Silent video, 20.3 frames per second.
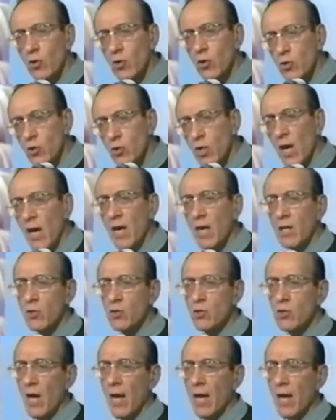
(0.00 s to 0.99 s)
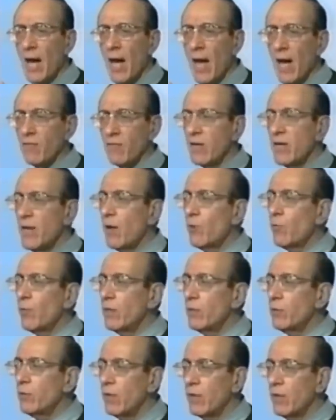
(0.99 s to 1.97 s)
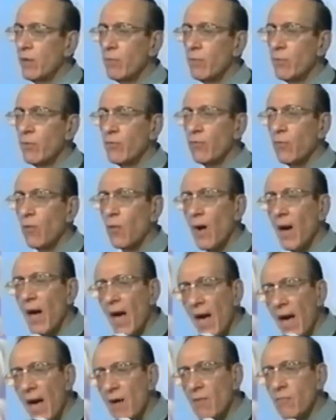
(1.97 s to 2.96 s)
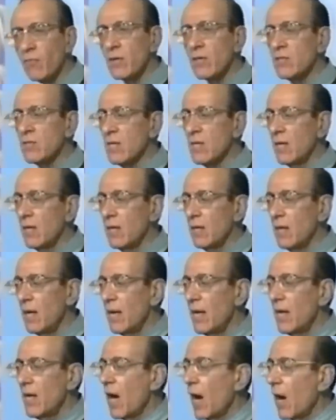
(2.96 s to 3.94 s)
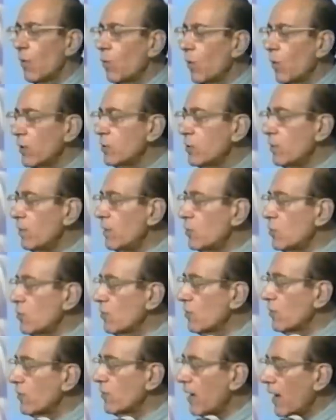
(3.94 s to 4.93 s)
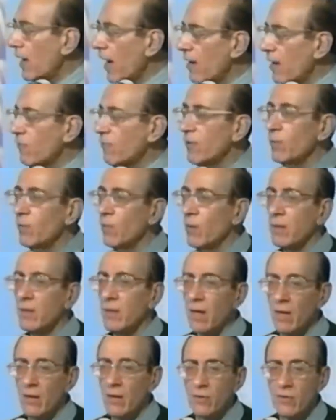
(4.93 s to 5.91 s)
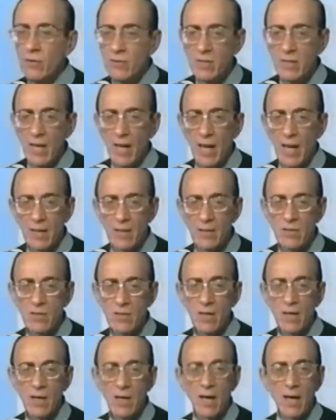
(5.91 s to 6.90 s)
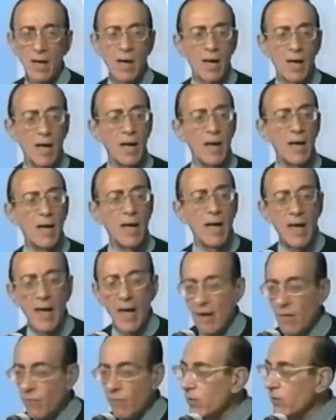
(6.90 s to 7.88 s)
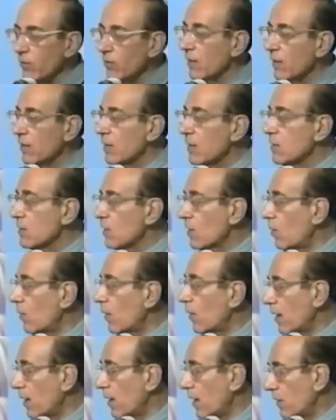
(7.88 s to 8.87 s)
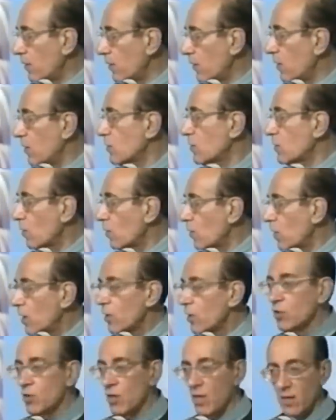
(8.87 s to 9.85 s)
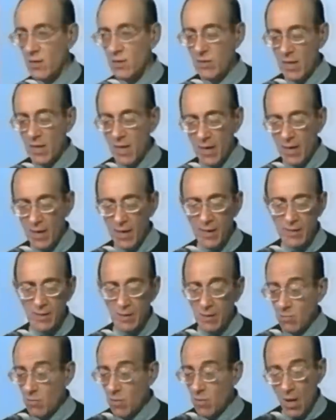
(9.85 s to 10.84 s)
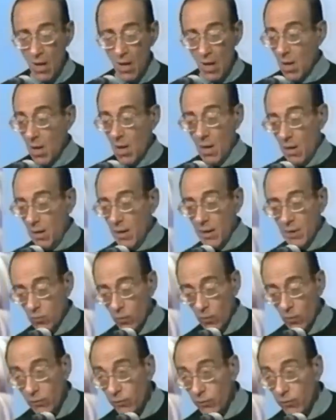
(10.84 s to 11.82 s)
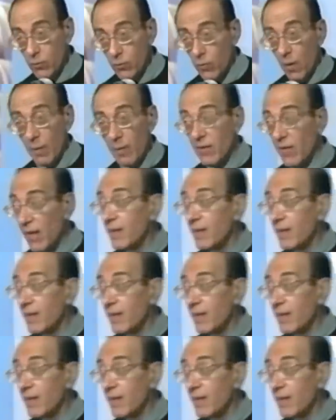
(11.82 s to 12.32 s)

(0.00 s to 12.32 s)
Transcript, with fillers: Change and have a narrator before every scene. I want to be sure that everyone understands uh, everything that's going on. So change that. I said. That's wonderful, Swami.